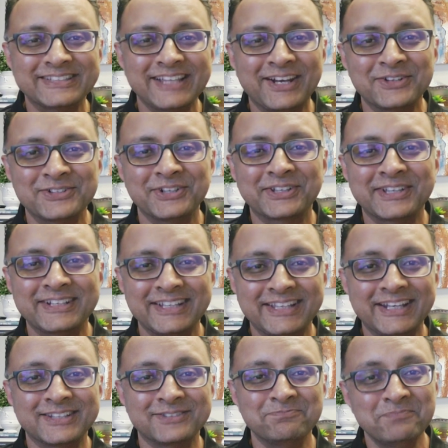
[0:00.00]
seller's looking to
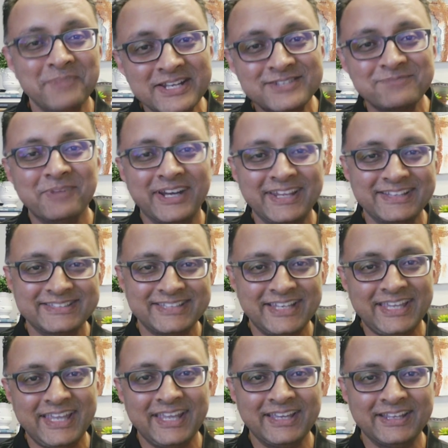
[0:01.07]
get as much money as they
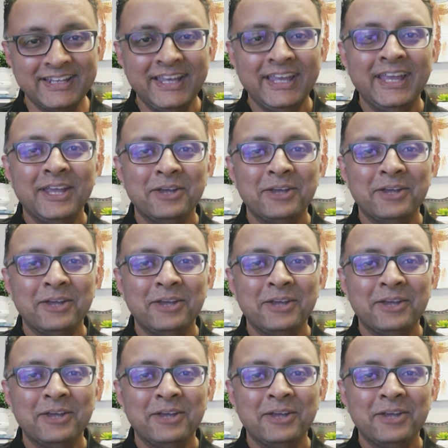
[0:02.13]
can,